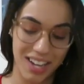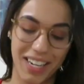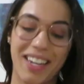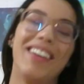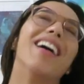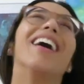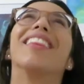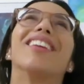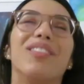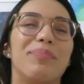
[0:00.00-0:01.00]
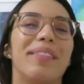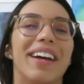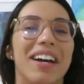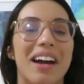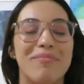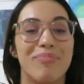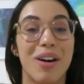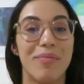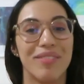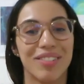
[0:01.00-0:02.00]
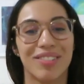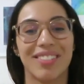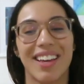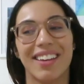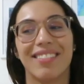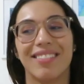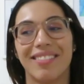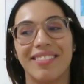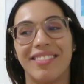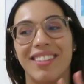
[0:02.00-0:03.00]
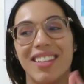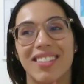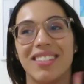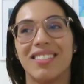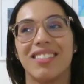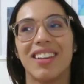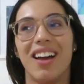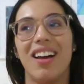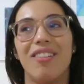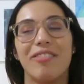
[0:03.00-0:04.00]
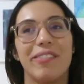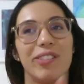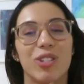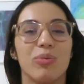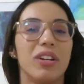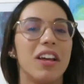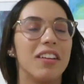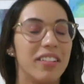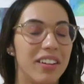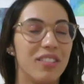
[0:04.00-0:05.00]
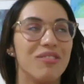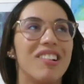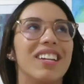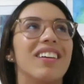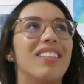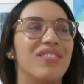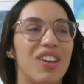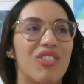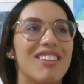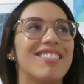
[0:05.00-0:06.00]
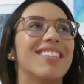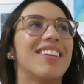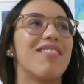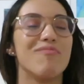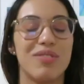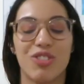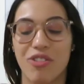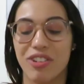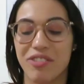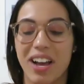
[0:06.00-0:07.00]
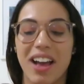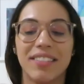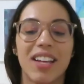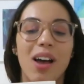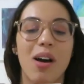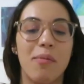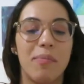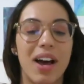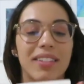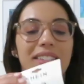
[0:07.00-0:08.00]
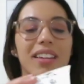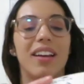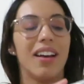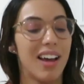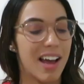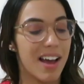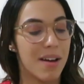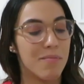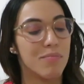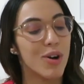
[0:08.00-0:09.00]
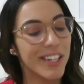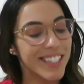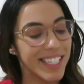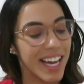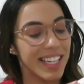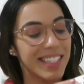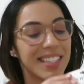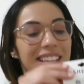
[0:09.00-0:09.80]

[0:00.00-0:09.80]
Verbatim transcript: another pair I promise like this is we have this one and another one of earrings that I will be showing you guys but more studs